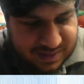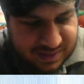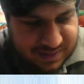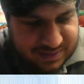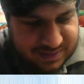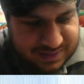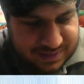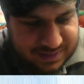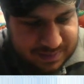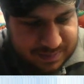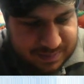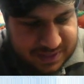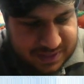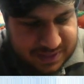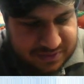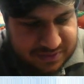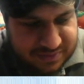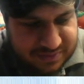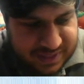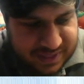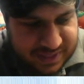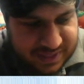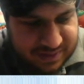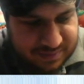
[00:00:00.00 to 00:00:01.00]

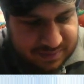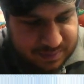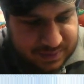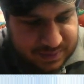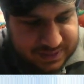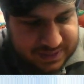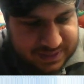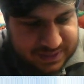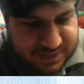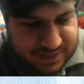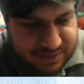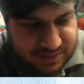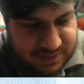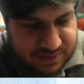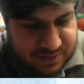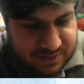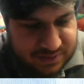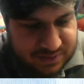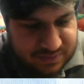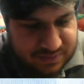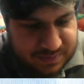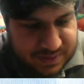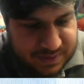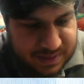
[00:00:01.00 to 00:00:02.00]
Sedimentary protects the
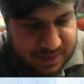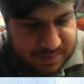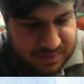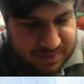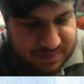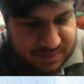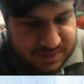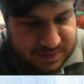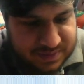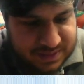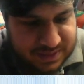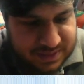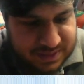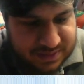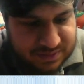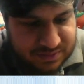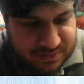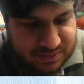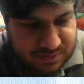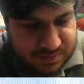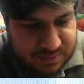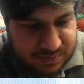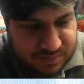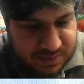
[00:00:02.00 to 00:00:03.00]
user from damage from a
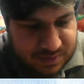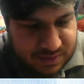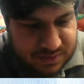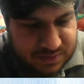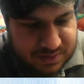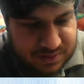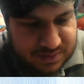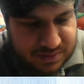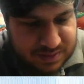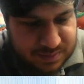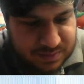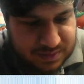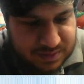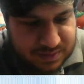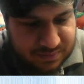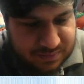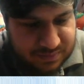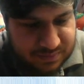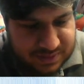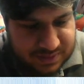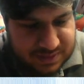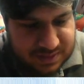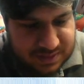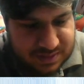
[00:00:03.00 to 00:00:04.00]
Sandstorm. The user's
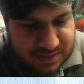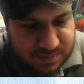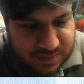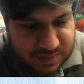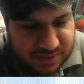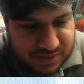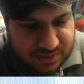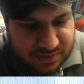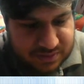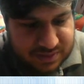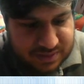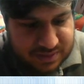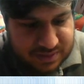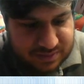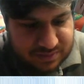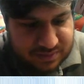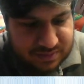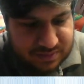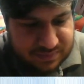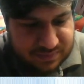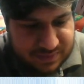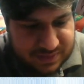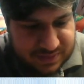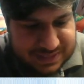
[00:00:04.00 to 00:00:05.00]
defense and special
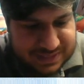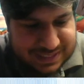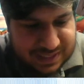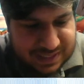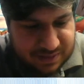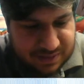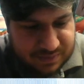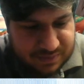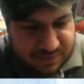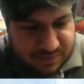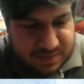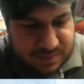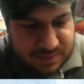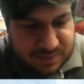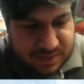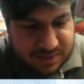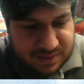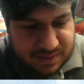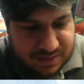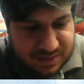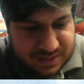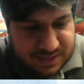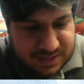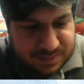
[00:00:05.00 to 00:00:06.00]
defense increases by
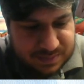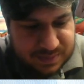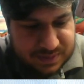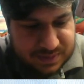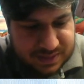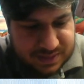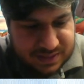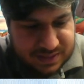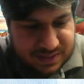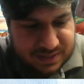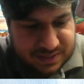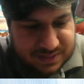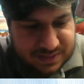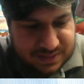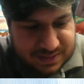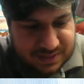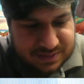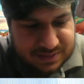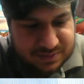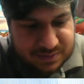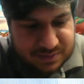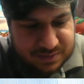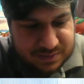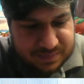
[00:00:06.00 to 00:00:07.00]
30% in the
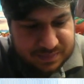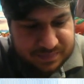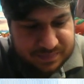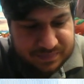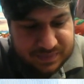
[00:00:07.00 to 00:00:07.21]
Sandstorm.